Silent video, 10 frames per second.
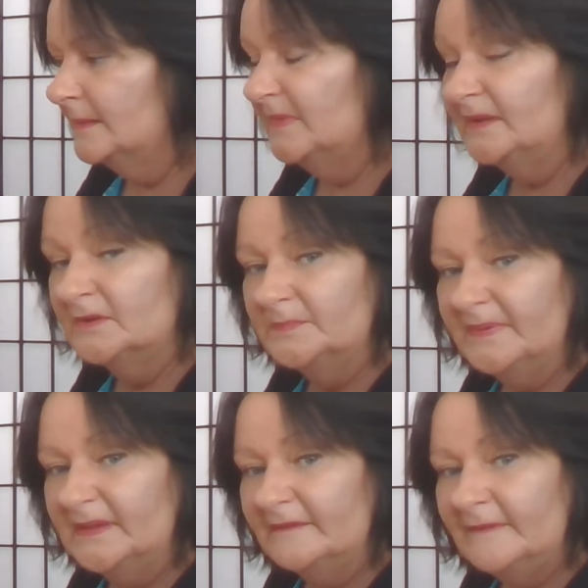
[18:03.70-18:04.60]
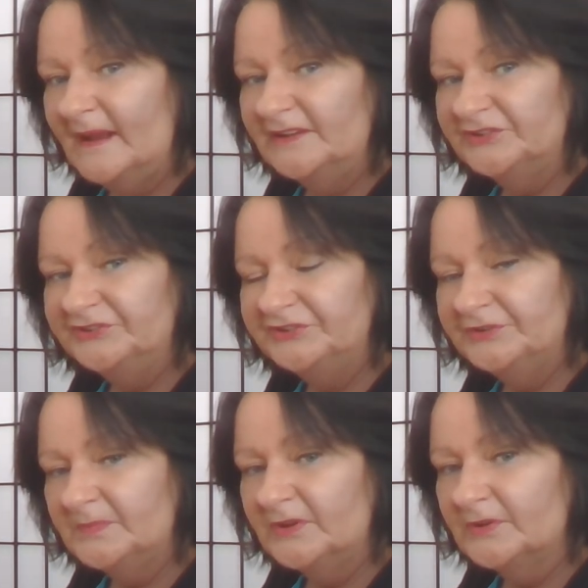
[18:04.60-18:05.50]
It could be a
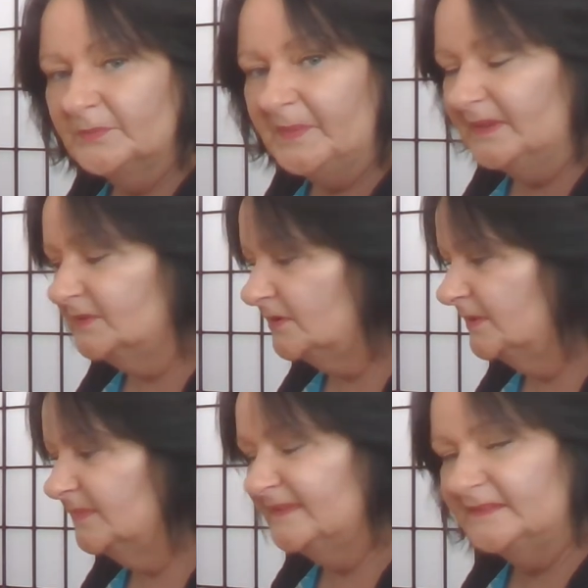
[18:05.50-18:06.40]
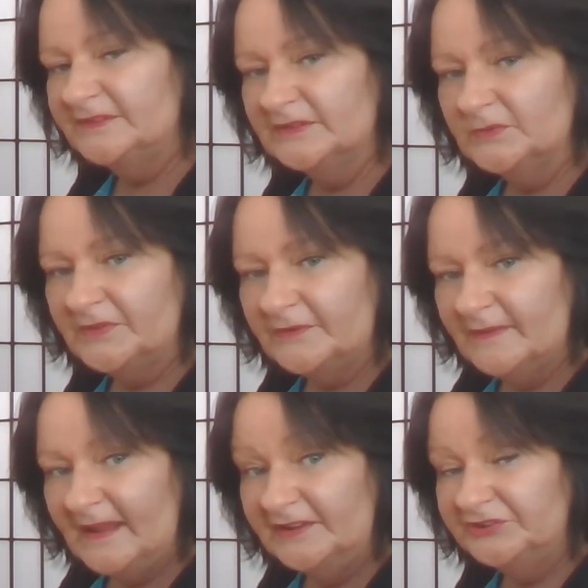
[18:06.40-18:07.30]
relationship, it could be documents to do with a
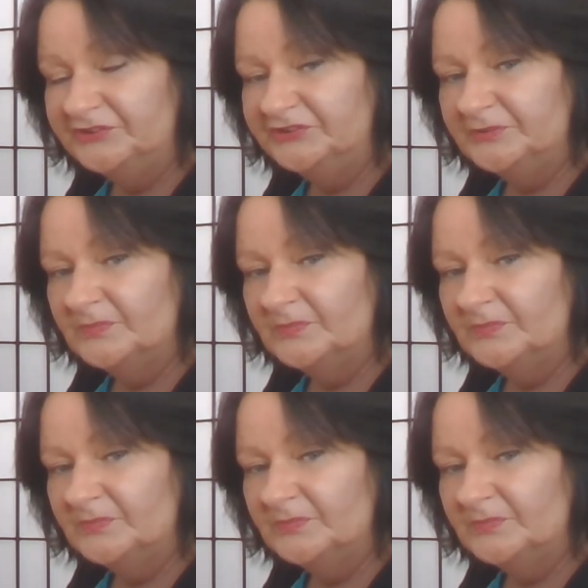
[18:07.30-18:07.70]
relationship,